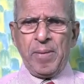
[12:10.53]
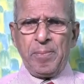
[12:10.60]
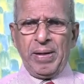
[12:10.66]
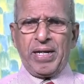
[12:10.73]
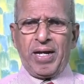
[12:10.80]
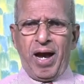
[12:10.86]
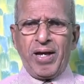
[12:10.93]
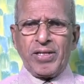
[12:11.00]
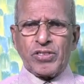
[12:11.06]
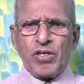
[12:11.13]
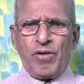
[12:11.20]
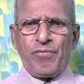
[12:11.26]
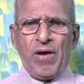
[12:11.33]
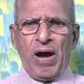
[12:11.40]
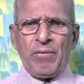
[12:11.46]
because
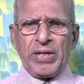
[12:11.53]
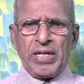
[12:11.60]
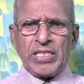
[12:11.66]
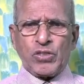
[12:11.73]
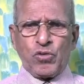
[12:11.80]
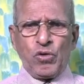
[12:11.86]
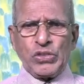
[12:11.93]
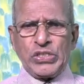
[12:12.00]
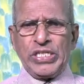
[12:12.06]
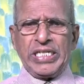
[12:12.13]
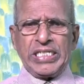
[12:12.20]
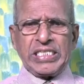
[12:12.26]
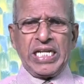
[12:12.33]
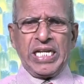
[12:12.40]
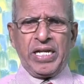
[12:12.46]
of our
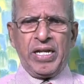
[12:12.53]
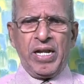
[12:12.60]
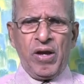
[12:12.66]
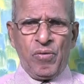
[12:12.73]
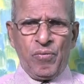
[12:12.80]
association